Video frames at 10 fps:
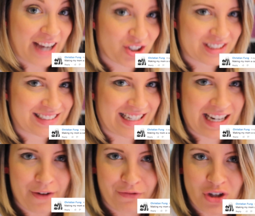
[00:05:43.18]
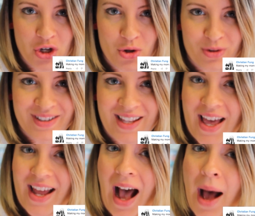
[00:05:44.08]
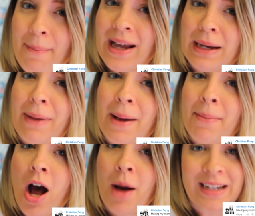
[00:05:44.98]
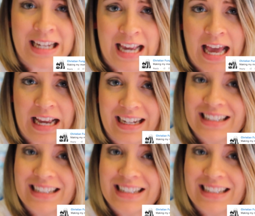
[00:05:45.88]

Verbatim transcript: And Christina Fugue said, I'm making my mom a cake.